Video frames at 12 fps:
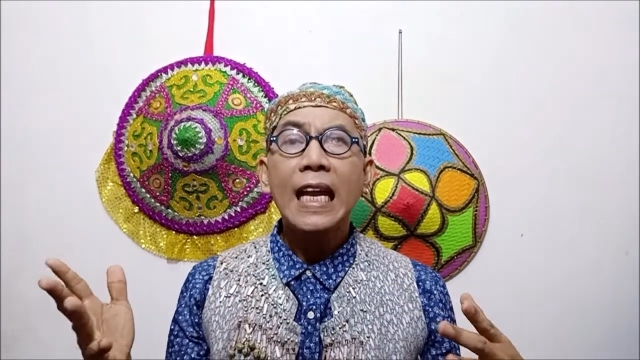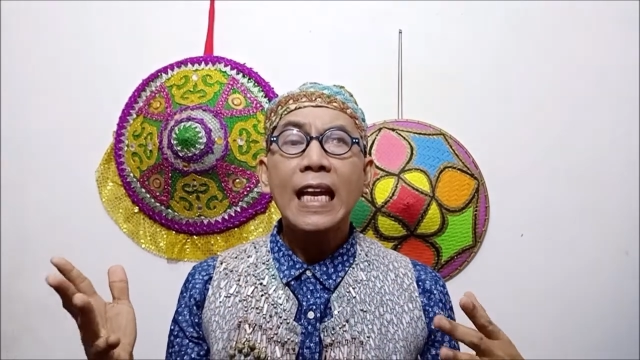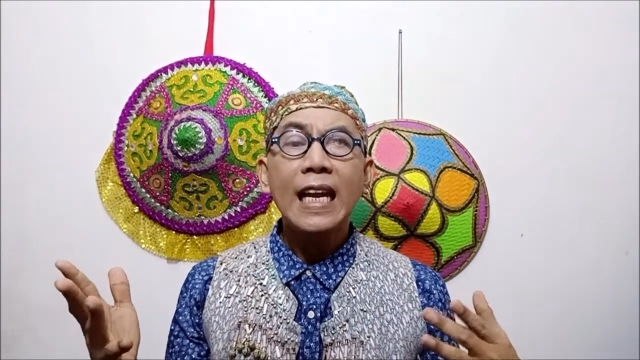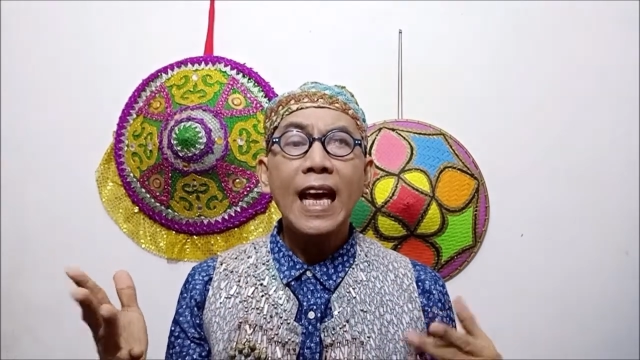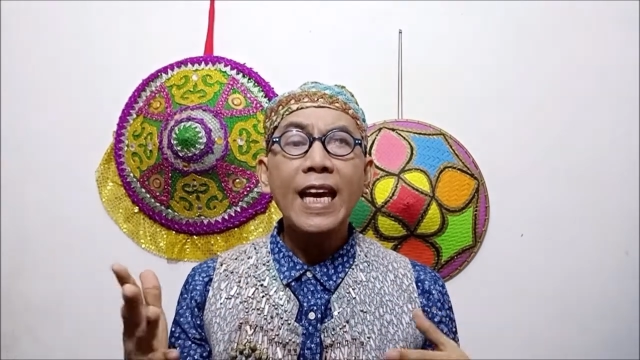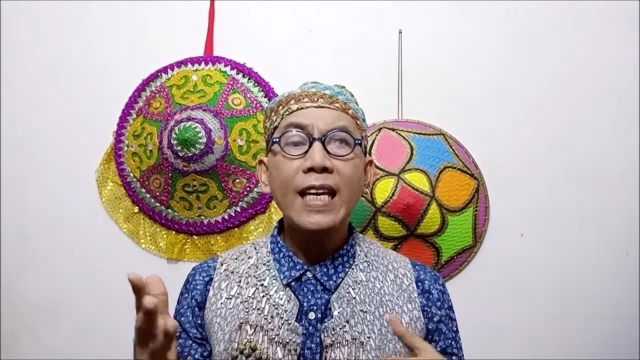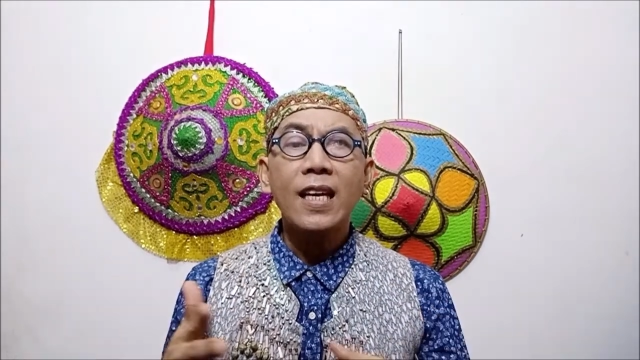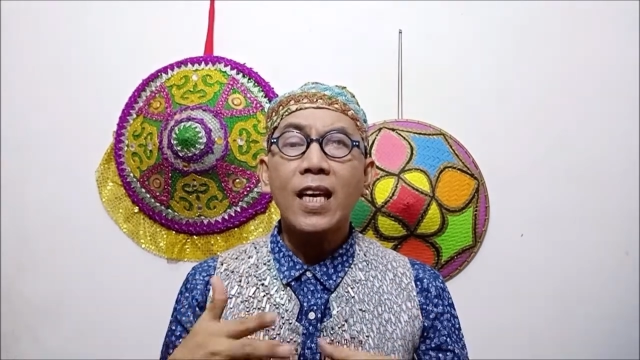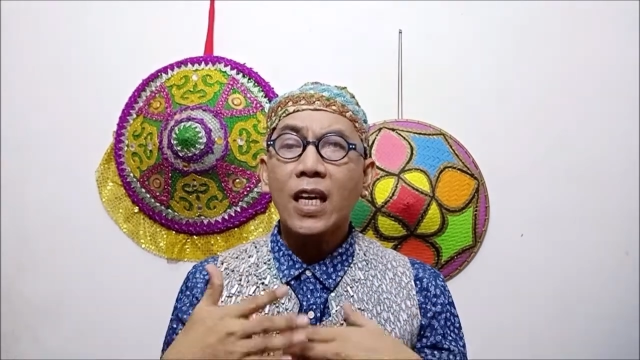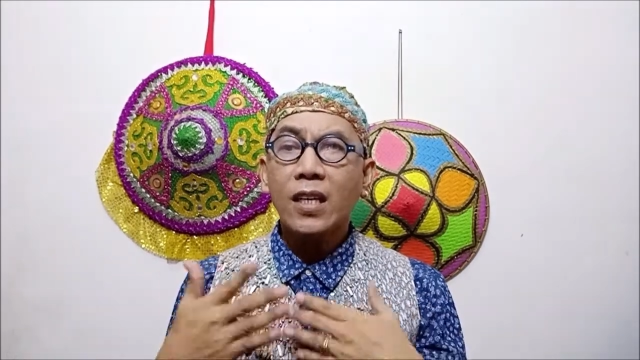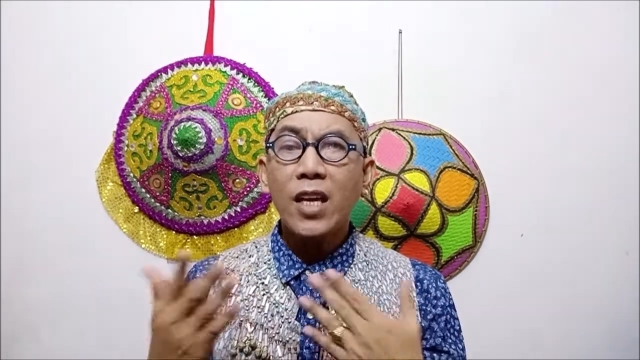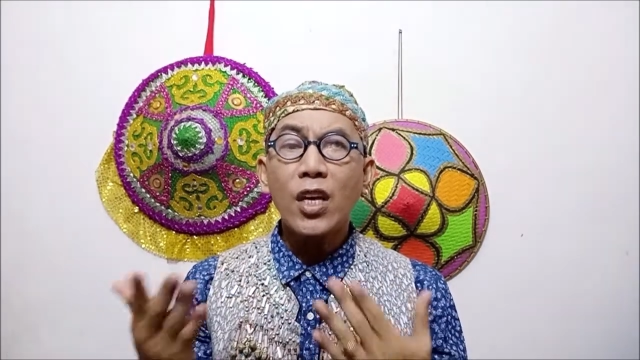like
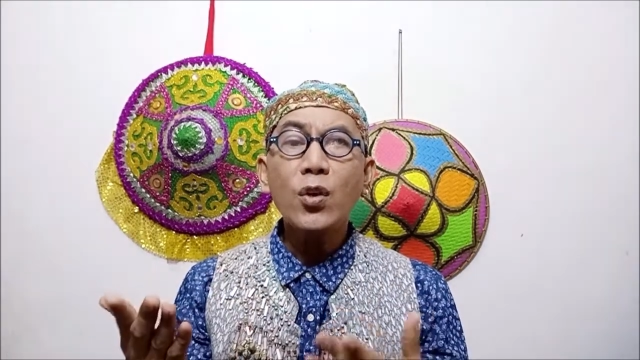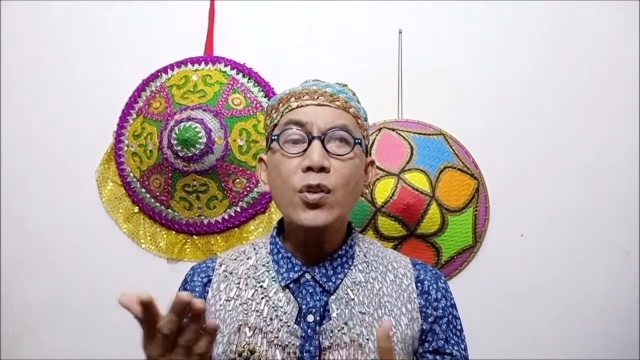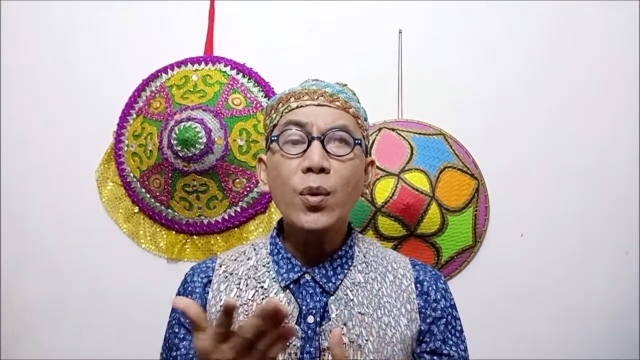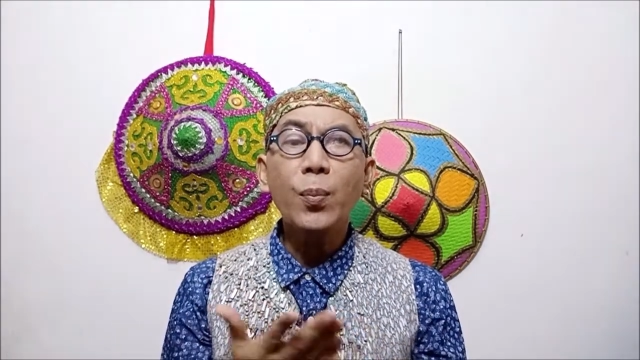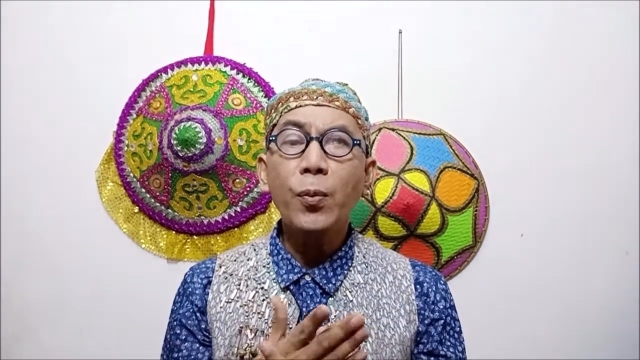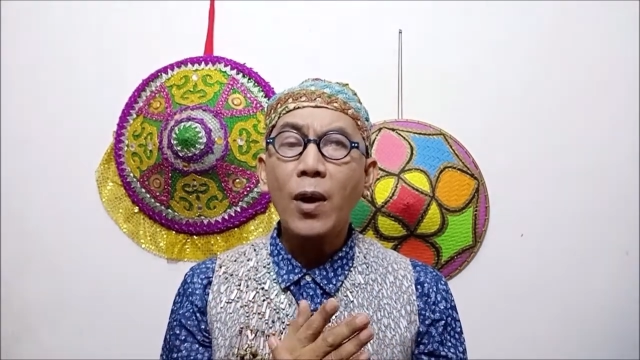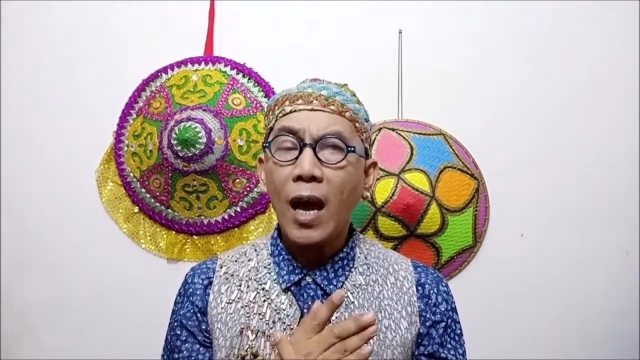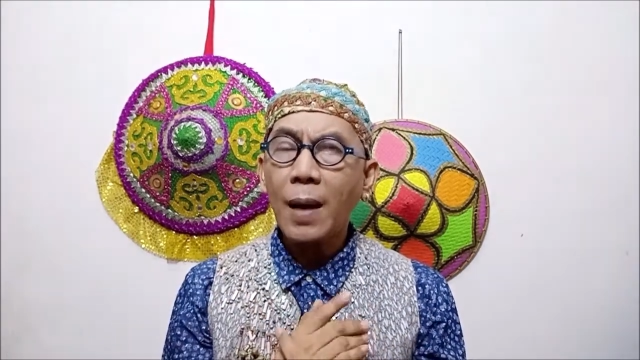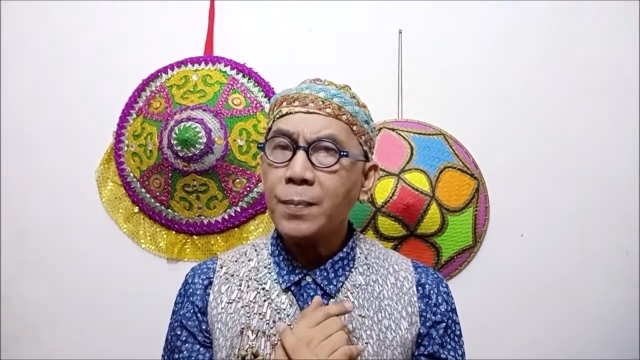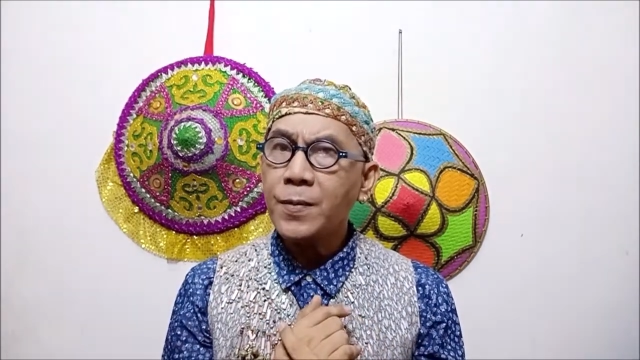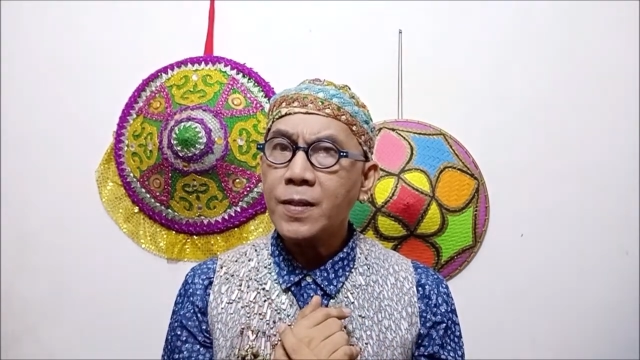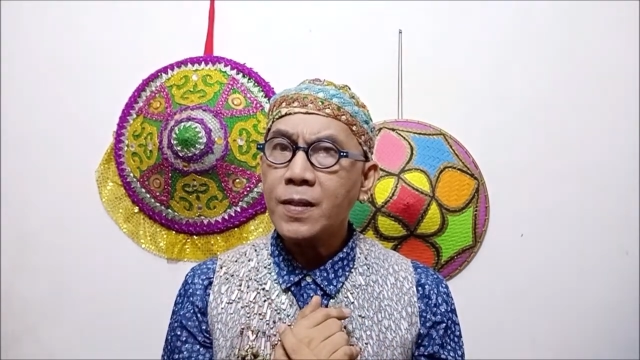the use of
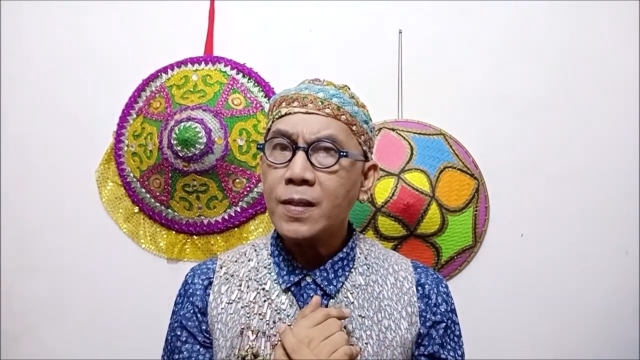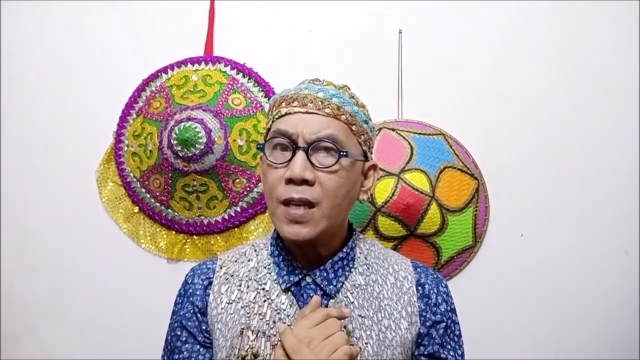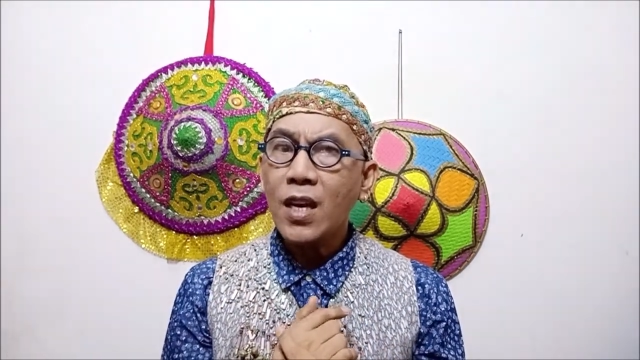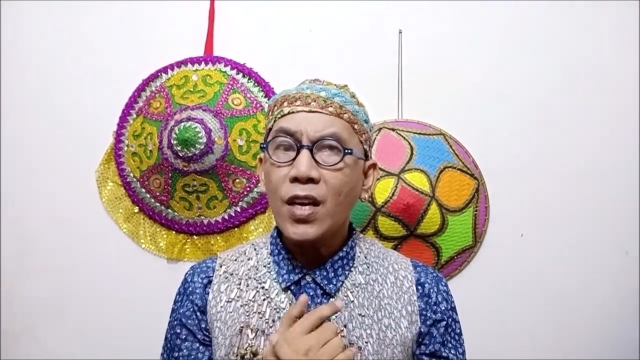props,